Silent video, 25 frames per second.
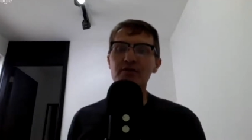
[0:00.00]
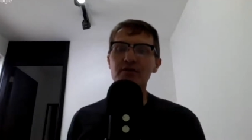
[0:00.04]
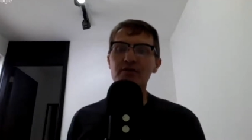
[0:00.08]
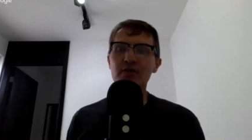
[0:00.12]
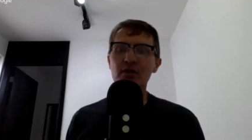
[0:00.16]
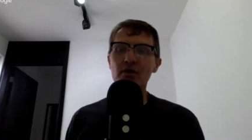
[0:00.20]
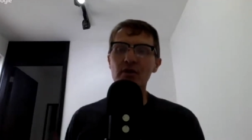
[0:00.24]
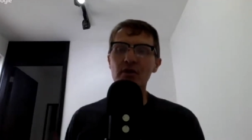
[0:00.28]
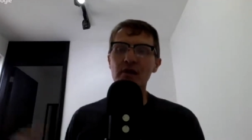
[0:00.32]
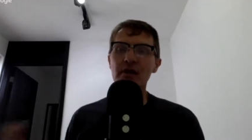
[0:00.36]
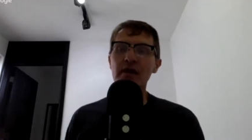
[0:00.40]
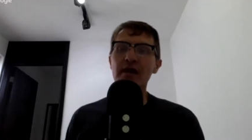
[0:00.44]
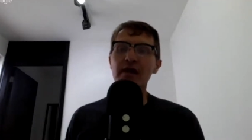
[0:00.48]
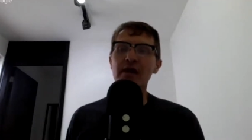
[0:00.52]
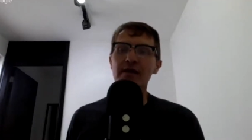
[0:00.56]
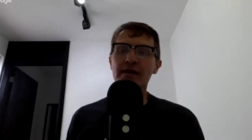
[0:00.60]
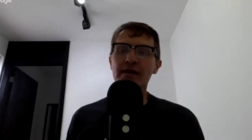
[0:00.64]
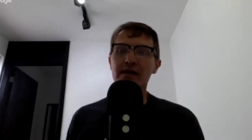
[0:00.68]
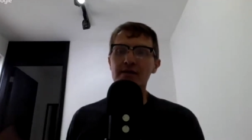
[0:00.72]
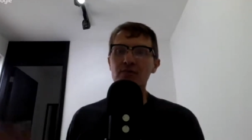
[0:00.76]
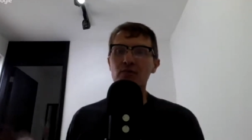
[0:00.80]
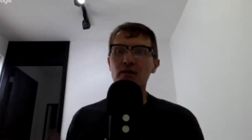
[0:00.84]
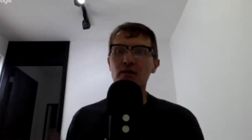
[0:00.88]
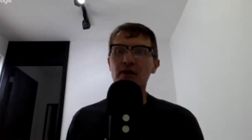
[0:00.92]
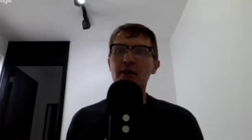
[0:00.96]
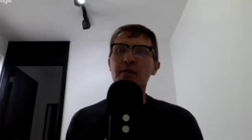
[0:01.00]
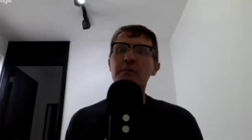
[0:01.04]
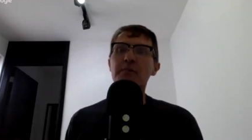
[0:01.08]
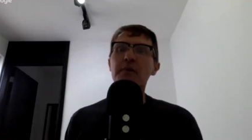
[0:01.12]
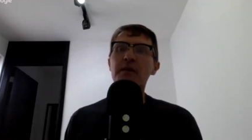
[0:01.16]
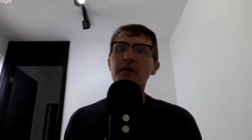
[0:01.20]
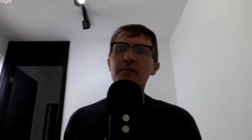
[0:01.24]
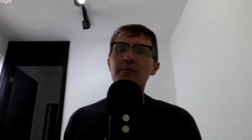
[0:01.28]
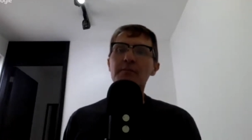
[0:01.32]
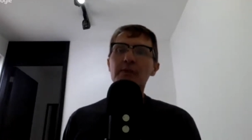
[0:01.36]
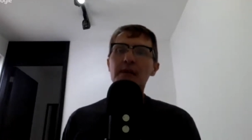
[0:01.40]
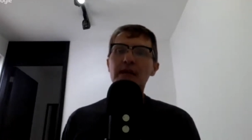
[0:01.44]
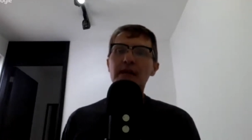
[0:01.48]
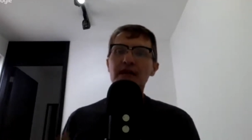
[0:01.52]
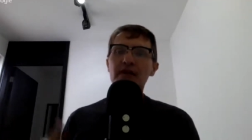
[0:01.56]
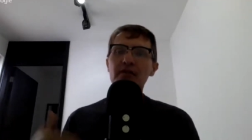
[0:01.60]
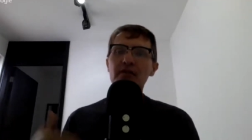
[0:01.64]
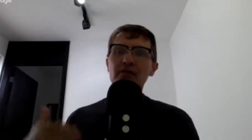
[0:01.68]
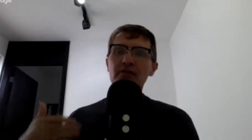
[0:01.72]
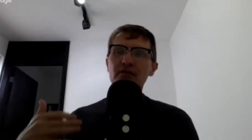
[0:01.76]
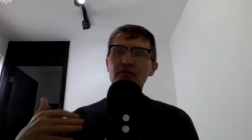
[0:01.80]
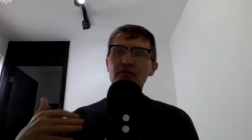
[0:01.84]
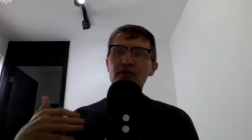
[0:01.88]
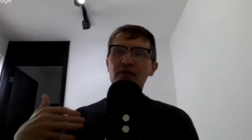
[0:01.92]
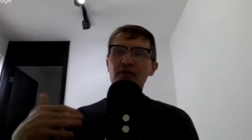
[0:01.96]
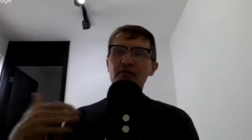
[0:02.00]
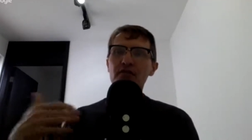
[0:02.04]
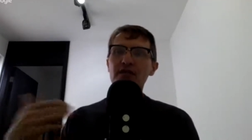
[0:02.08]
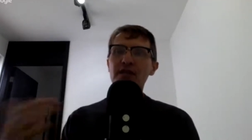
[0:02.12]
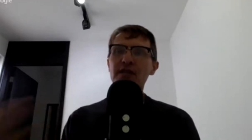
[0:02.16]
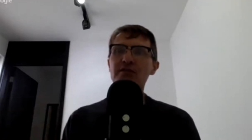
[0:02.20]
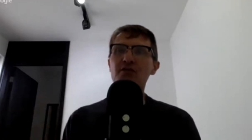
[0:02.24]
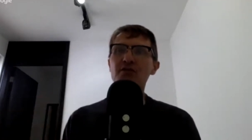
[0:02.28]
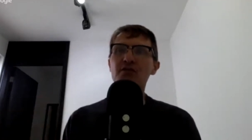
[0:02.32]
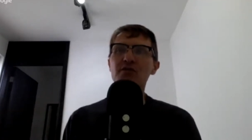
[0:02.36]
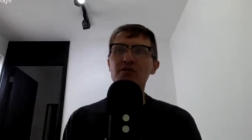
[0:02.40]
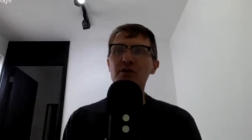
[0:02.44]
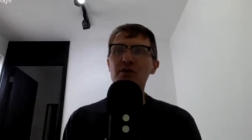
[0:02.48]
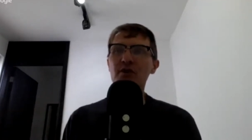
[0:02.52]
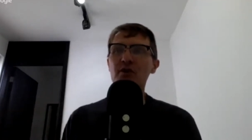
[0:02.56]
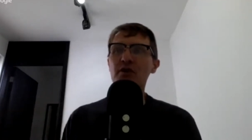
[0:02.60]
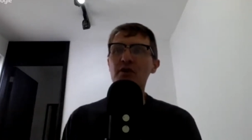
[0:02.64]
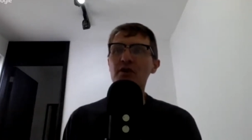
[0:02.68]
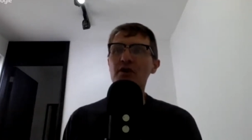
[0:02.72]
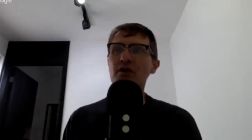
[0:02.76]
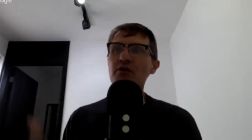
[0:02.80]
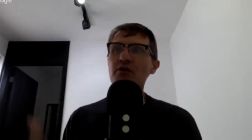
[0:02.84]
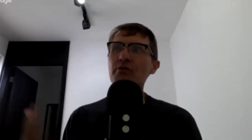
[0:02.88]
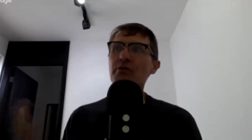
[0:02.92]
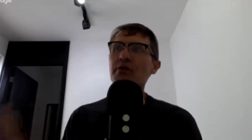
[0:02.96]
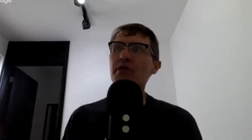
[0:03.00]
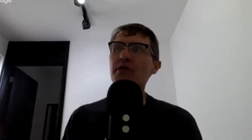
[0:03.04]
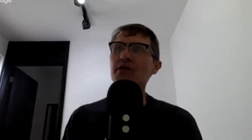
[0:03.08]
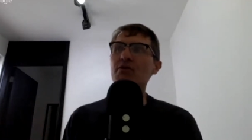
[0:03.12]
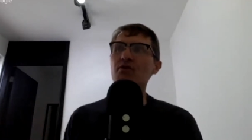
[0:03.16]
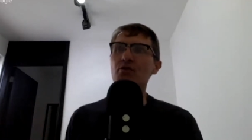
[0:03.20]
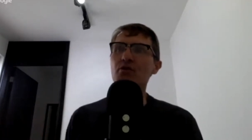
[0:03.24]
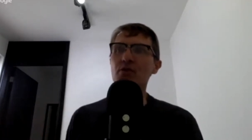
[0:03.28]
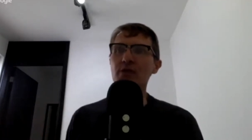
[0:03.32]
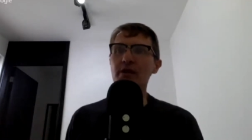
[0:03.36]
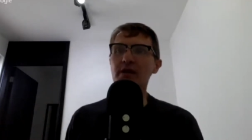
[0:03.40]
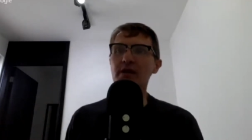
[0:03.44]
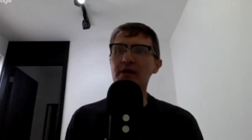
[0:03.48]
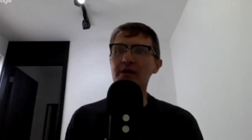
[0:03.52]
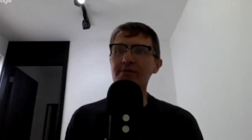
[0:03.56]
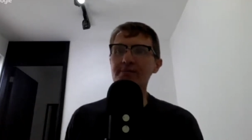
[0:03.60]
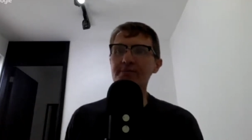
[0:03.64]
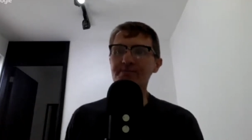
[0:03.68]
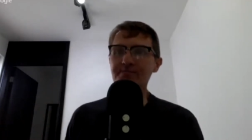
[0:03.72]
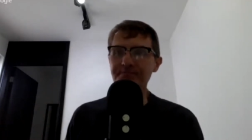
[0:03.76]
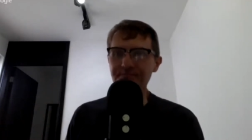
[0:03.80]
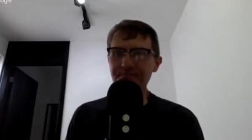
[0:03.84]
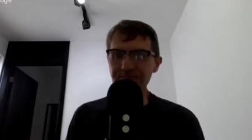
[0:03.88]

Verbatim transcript: So that's what I mean by if you know teachers aren't already doing it,